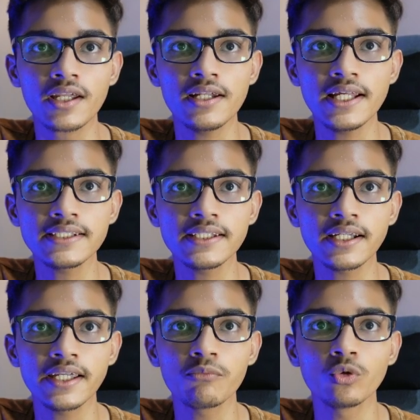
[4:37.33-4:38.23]
Let's say the
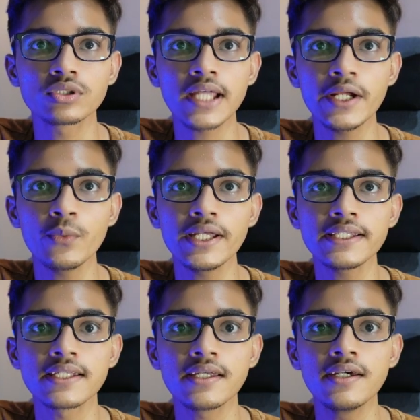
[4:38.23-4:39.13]
king moves
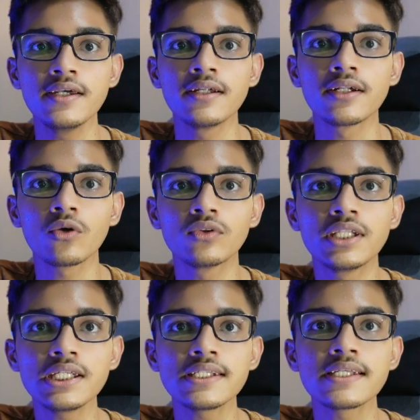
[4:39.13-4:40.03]
sideways. Now
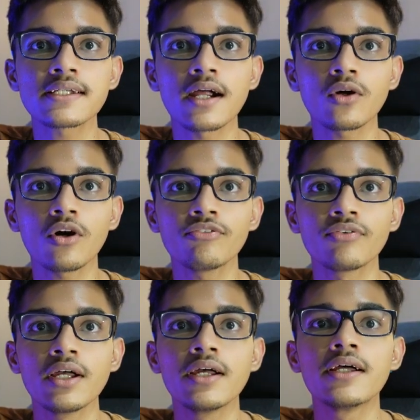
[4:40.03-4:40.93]
this is cut
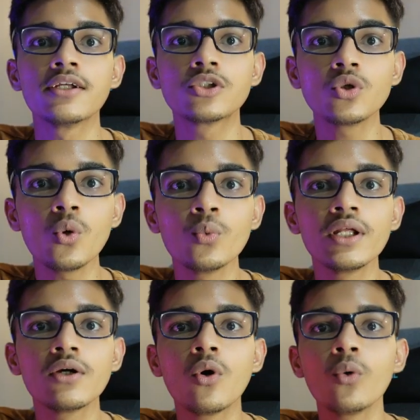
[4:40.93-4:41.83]
off, so
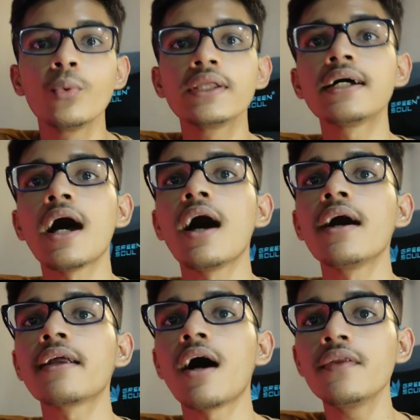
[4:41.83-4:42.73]
we'll go with
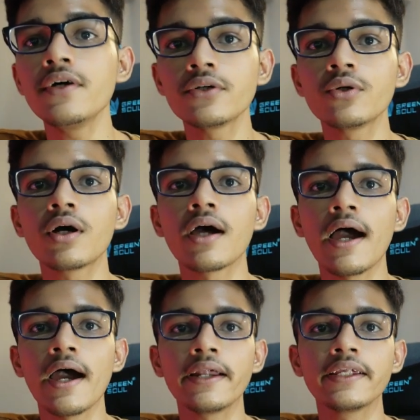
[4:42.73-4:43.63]
our other rook
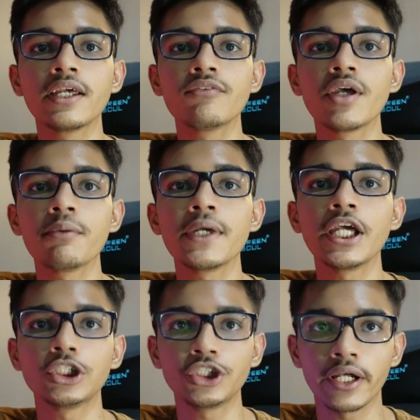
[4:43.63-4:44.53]
and give him
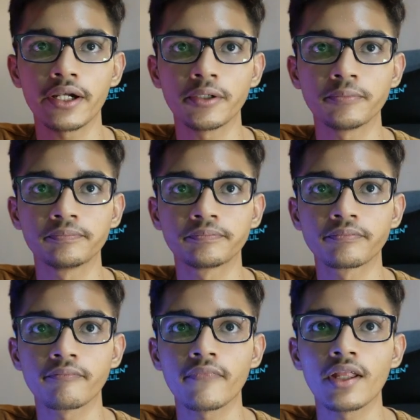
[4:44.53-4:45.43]
a check.
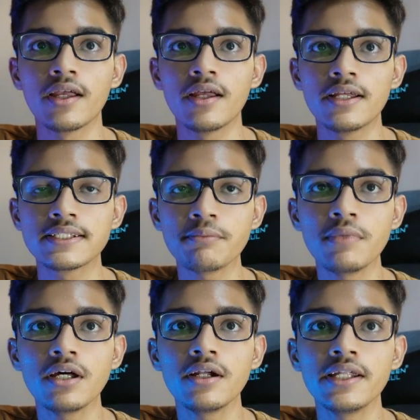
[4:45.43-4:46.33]

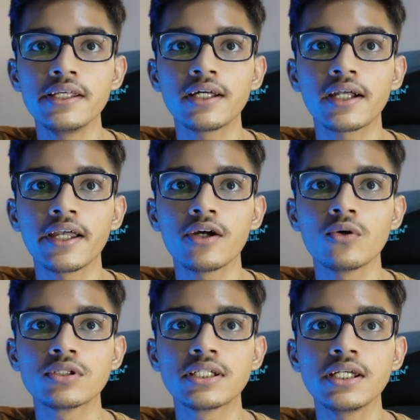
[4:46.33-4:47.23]
Similarly, the king
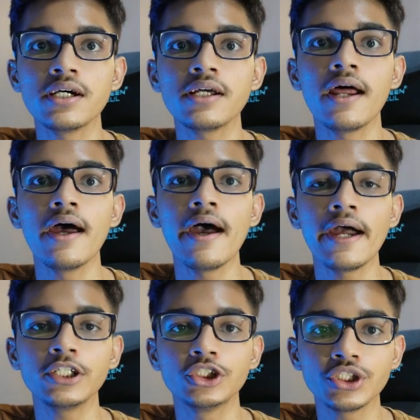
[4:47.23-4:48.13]
goes here,
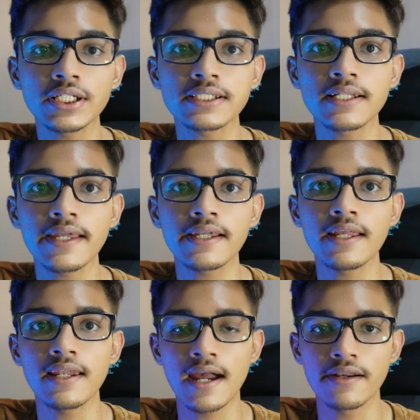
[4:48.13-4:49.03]
and just like
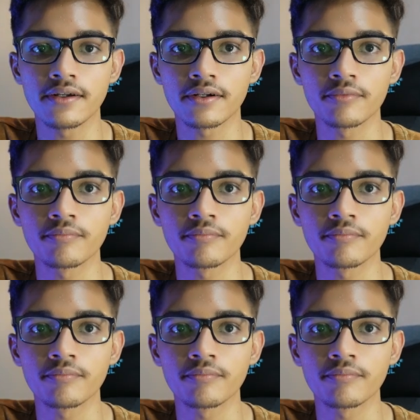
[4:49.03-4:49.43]
a ladder,